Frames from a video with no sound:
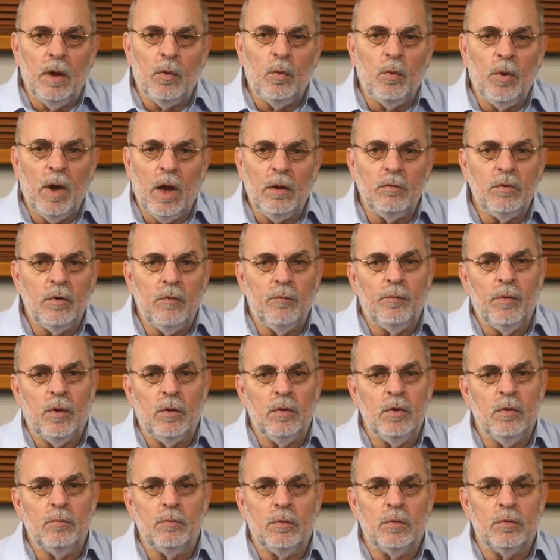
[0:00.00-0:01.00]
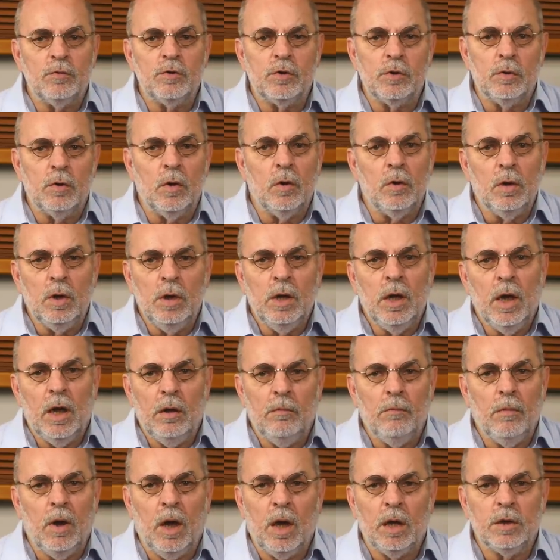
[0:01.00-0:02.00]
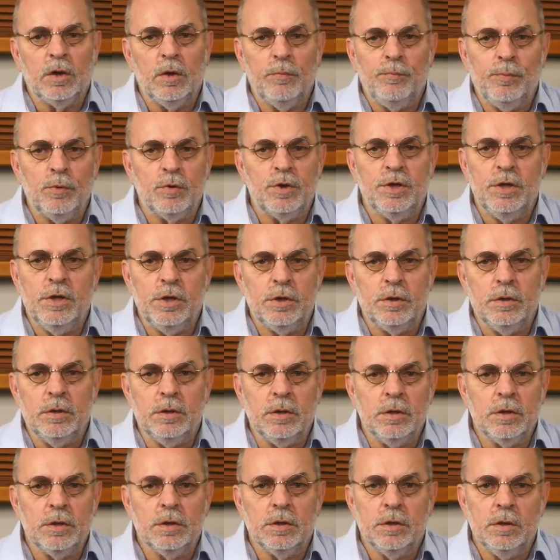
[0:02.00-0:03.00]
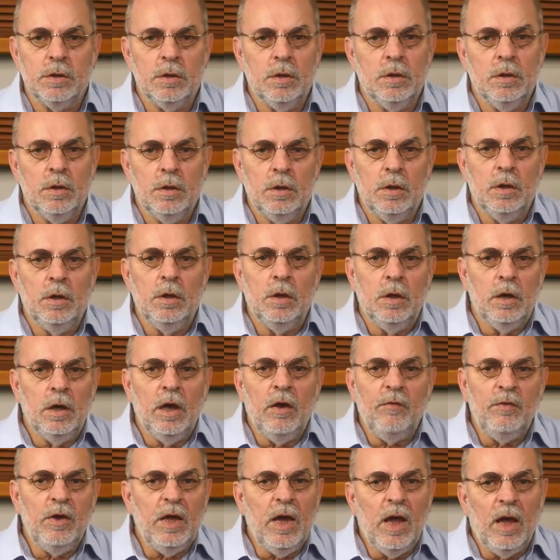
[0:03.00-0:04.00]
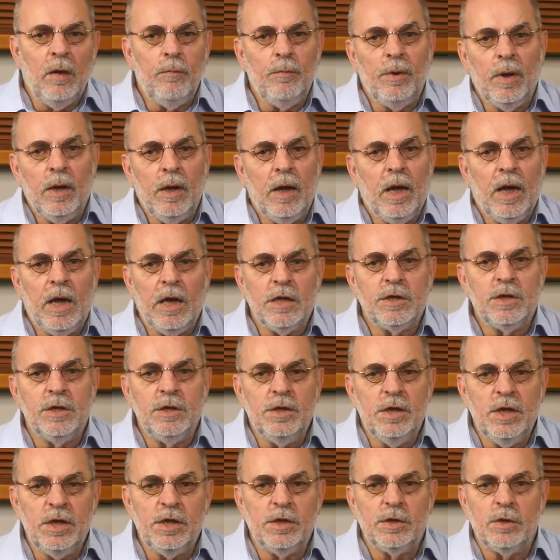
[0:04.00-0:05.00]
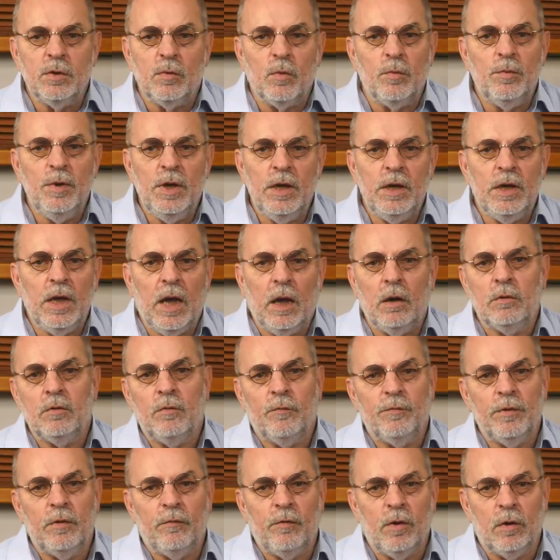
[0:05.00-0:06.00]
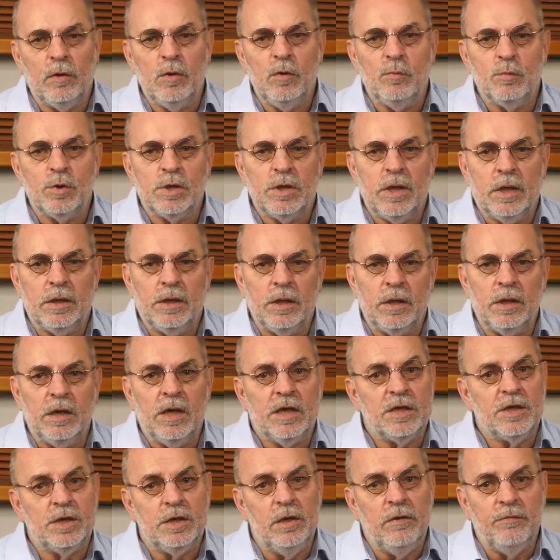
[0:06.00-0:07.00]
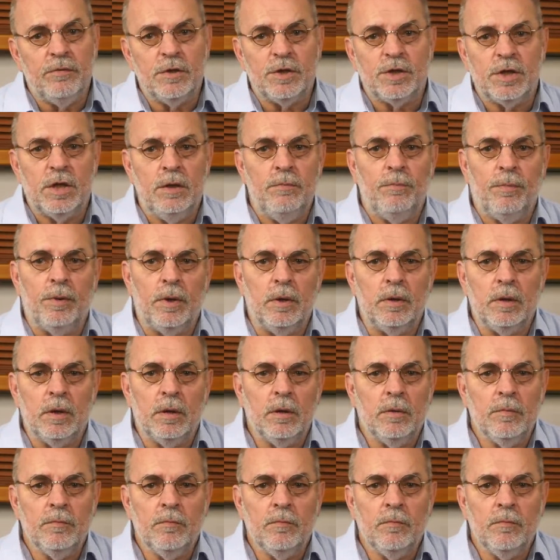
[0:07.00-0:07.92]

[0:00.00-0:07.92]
around the volume control and mark the positions. If the amp has a digital readout of the volume setting, that's even simpler.